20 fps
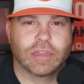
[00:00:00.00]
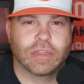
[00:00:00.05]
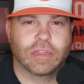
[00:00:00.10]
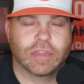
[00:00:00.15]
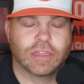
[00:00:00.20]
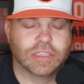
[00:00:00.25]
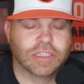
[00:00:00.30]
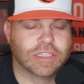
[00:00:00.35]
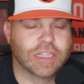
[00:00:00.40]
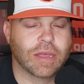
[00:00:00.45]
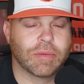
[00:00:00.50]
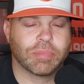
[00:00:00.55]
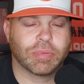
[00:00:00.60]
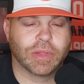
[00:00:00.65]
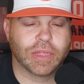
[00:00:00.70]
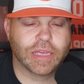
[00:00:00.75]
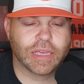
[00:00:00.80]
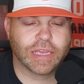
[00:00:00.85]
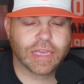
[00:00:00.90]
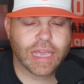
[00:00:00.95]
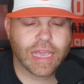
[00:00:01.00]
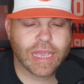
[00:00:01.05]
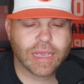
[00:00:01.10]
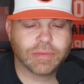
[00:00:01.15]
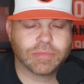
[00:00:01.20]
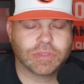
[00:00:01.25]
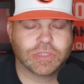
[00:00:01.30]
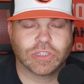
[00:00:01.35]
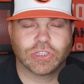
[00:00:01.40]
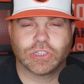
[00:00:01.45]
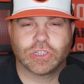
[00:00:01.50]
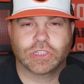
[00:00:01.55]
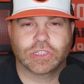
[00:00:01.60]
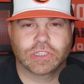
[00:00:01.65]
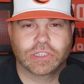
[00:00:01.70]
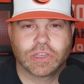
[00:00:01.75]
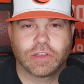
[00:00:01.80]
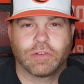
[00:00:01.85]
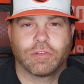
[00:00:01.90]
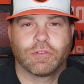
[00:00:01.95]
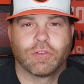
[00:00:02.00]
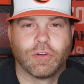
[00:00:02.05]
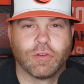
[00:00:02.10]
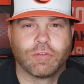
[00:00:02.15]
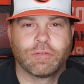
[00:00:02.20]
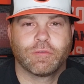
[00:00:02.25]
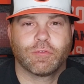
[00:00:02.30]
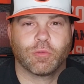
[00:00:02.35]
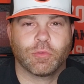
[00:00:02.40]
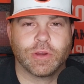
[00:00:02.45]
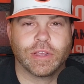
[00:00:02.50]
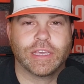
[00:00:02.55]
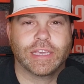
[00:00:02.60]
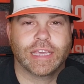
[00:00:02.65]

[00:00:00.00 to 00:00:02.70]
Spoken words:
Let's stop playing games and just free